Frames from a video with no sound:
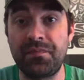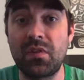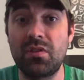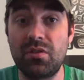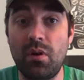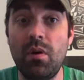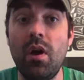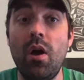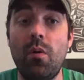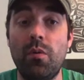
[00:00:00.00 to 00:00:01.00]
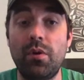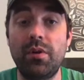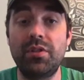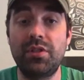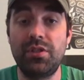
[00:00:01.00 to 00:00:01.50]
So we're
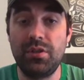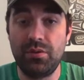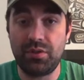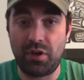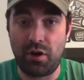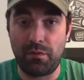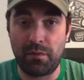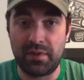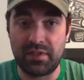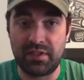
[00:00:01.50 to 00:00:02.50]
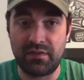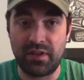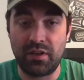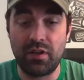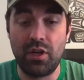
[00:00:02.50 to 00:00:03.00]
going to use the Hoberman
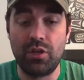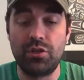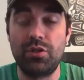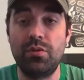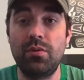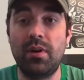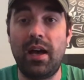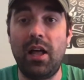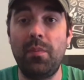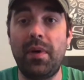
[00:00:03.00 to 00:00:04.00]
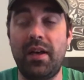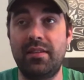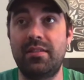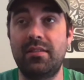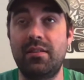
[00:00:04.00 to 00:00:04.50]
sphere to help
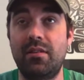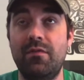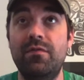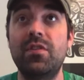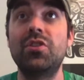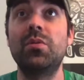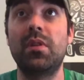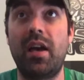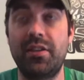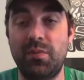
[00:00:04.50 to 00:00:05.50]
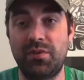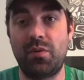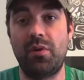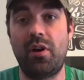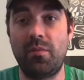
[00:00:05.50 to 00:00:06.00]
us visualize what's
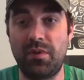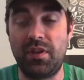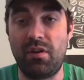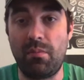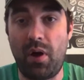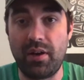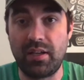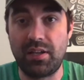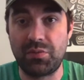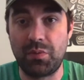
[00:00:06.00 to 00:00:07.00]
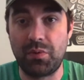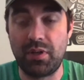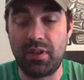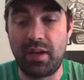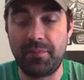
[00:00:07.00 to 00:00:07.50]
going on within our body as we're
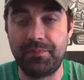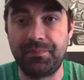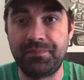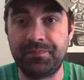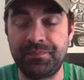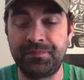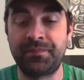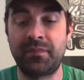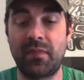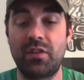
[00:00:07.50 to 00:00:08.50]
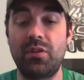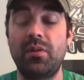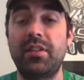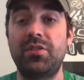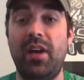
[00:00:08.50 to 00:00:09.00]
breathing. So
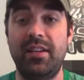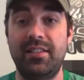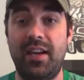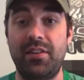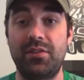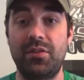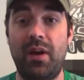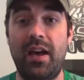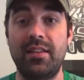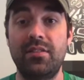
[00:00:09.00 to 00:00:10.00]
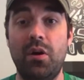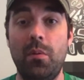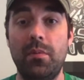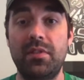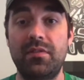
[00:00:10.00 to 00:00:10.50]
let's try it together. So as the
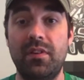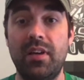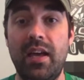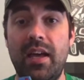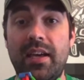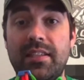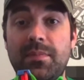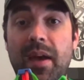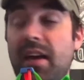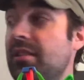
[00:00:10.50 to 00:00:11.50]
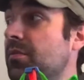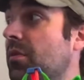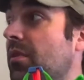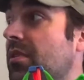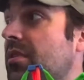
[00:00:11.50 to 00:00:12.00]
Hoberman sphere expands, we're
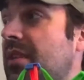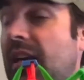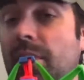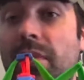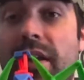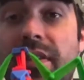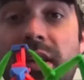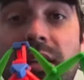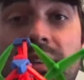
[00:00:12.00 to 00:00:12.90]
going to take a breath in,